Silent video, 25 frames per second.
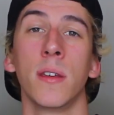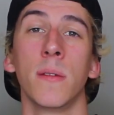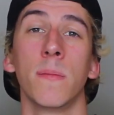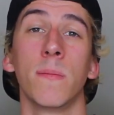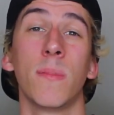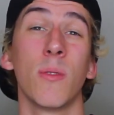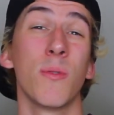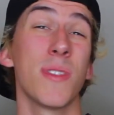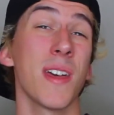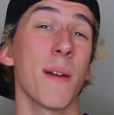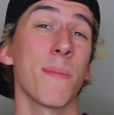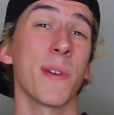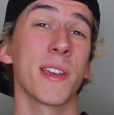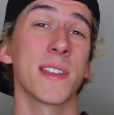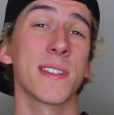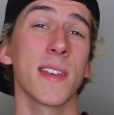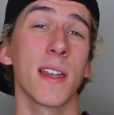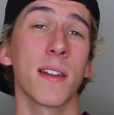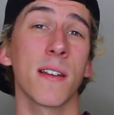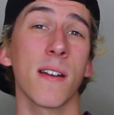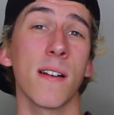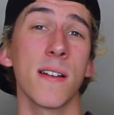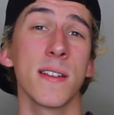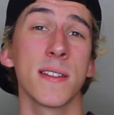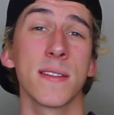But with that being
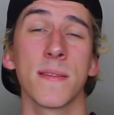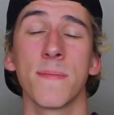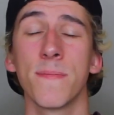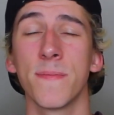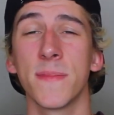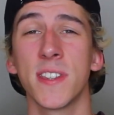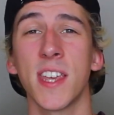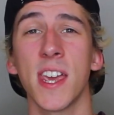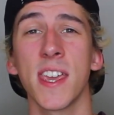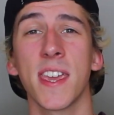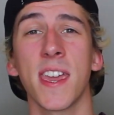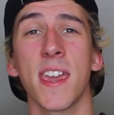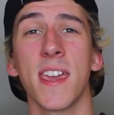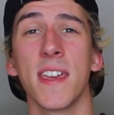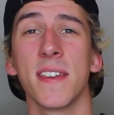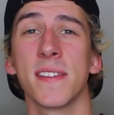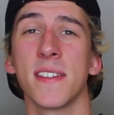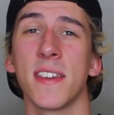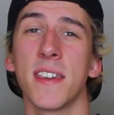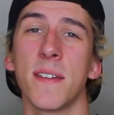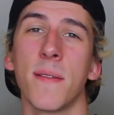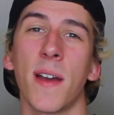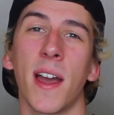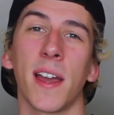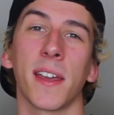said, guys, take it
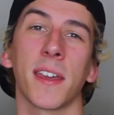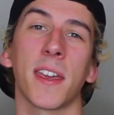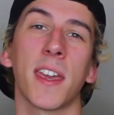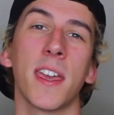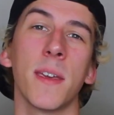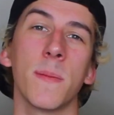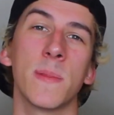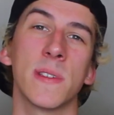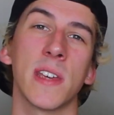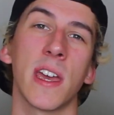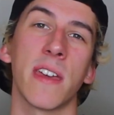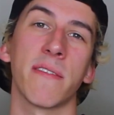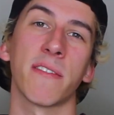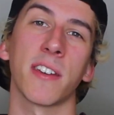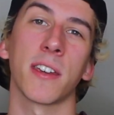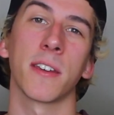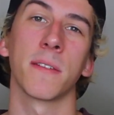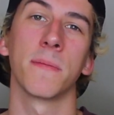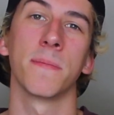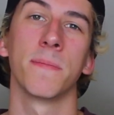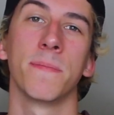easy and keep saving.